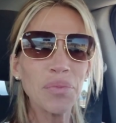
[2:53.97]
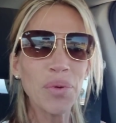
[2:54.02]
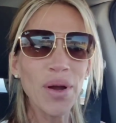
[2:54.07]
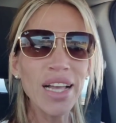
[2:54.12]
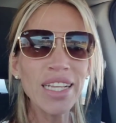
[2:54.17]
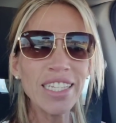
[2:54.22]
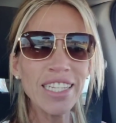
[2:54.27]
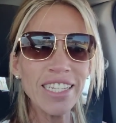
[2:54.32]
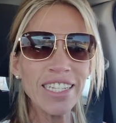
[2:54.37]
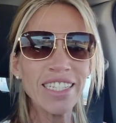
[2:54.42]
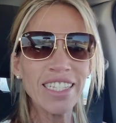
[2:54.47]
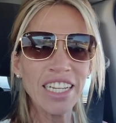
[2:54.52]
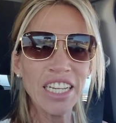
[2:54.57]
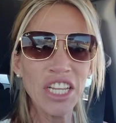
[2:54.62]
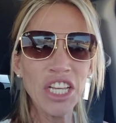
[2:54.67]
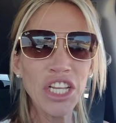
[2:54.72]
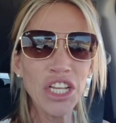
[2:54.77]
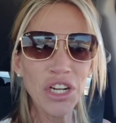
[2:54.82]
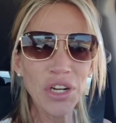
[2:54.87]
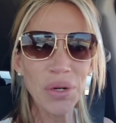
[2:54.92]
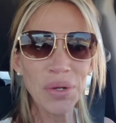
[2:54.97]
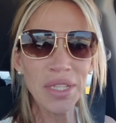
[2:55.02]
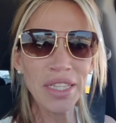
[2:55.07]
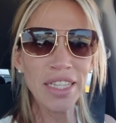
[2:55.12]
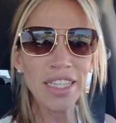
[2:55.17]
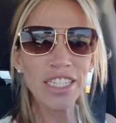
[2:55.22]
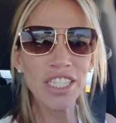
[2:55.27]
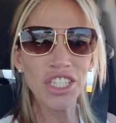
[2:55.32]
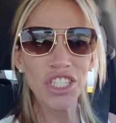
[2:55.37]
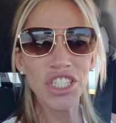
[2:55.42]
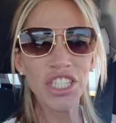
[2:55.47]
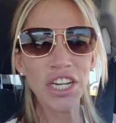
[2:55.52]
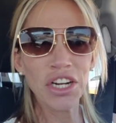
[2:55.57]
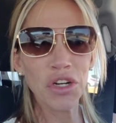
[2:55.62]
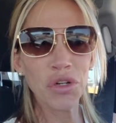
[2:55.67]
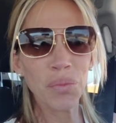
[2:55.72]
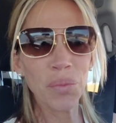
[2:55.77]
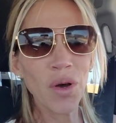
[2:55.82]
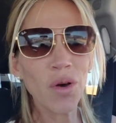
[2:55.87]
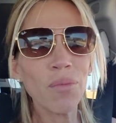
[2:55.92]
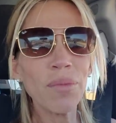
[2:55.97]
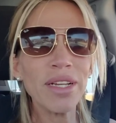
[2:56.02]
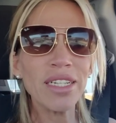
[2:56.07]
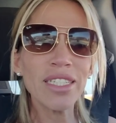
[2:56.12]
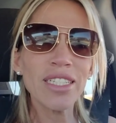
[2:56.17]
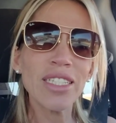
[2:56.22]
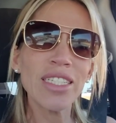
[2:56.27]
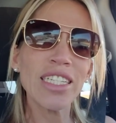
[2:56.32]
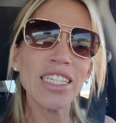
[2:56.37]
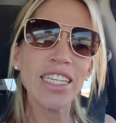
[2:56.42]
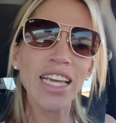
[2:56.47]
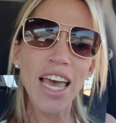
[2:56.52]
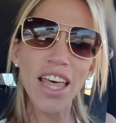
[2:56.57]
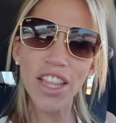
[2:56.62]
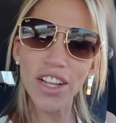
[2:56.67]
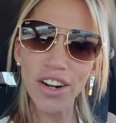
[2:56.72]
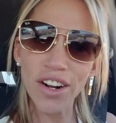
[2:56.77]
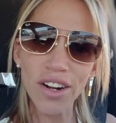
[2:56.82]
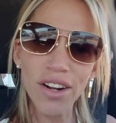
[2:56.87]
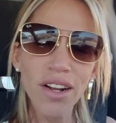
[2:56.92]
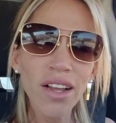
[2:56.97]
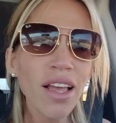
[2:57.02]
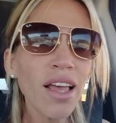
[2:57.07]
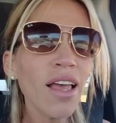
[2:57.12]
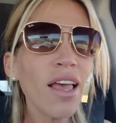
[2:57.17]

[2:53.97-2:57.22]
present and here in this shared moment together,